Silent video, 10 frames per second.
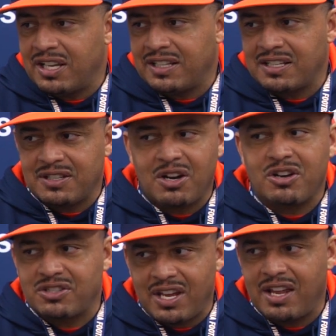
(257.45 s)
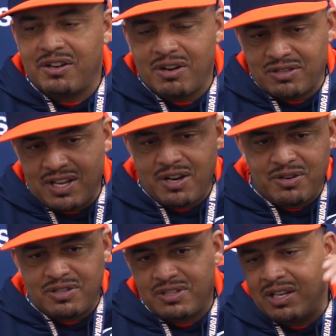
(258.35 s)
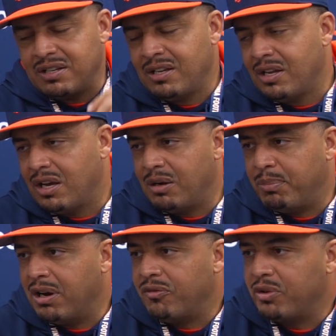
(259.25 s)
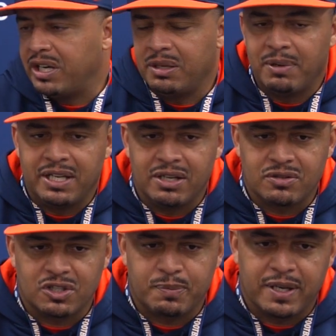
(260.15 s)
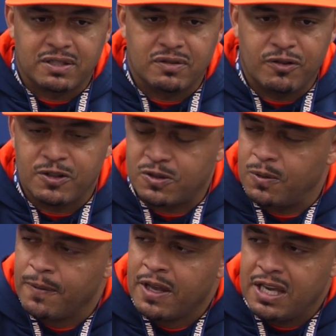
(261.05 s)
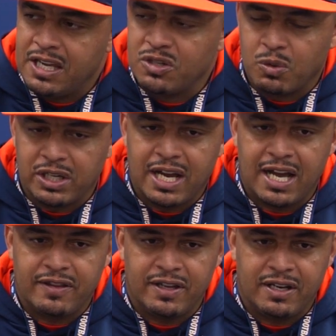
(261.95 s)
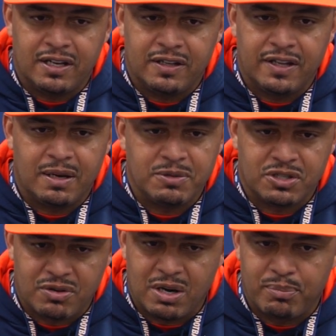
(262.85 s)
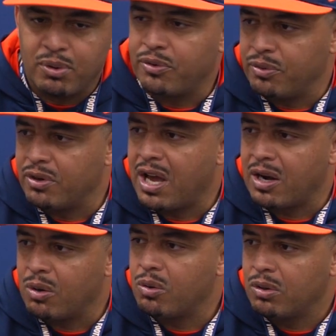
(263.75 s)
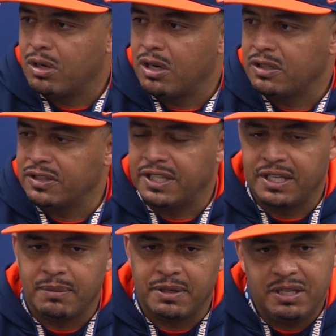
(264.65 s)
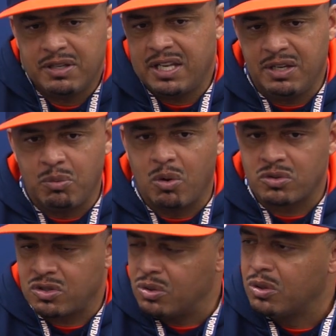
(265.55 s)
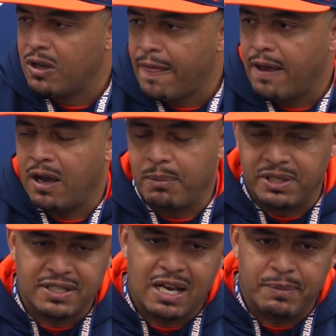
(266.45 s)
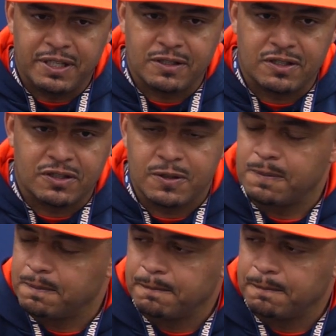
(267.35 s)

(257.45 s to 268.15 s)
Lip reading: Like, that's not our standard. Our standard is set above what anybody else expects of us. So he's one guy that I'm just trying to pull through the knot hole to get him. And he wants to, but he's got to be consistent.